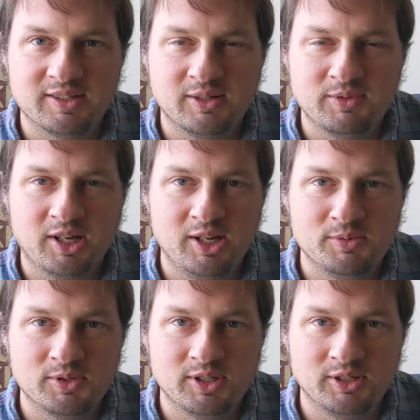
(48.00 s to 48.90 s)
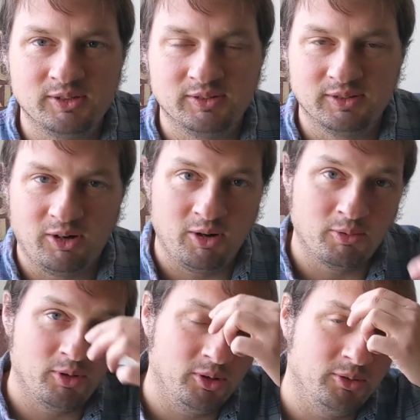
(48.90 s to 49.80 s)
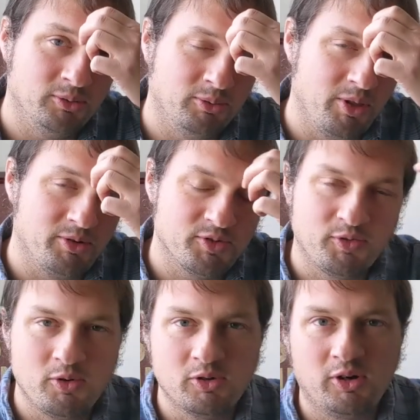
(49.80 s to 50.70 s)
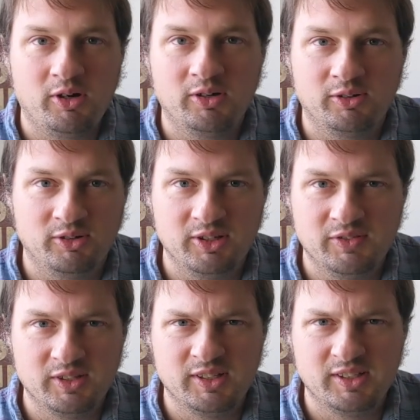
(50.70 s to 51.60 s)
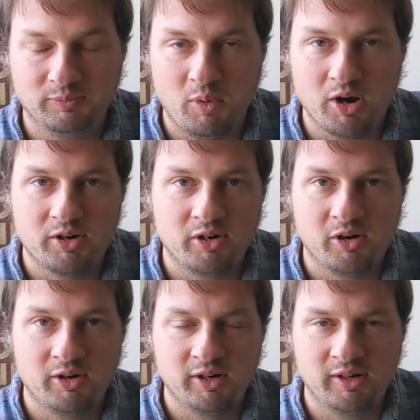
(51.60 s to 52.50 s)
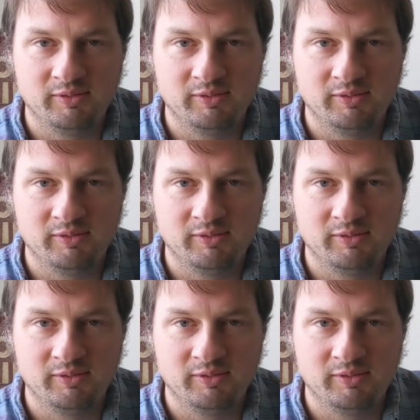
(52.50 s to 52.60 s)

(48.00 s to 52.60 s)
sometimes in the art world, whether it's folk art or even modern art,